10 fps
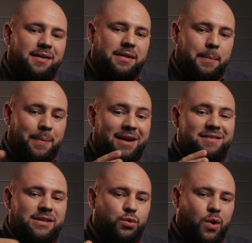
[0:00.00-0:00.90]
The
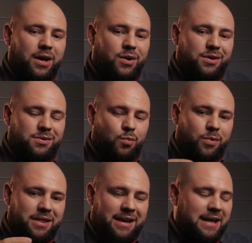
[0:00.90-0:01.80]
pairing is quite good
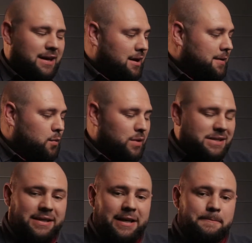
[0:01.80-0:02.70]
with the Nika
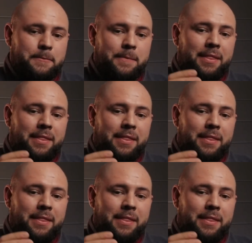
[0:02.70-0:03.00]
whiskey,